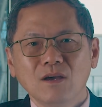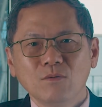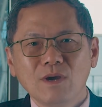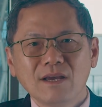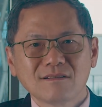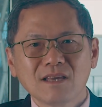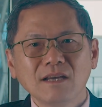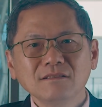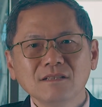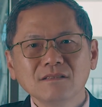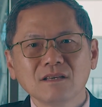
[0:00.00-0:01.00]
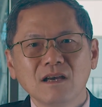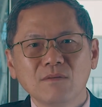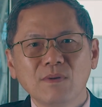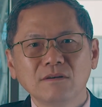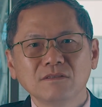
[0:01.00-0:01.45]
We are excited
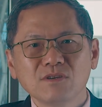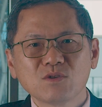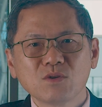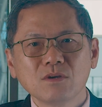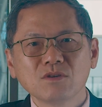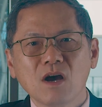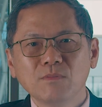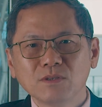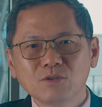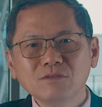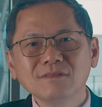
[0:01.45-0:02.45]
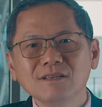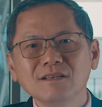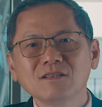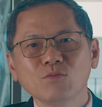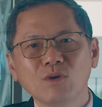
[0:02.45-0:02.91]
about the research
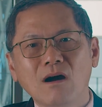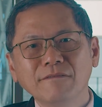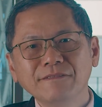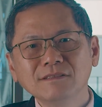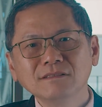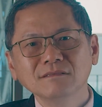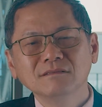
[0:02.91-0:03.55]
opportunities we offer,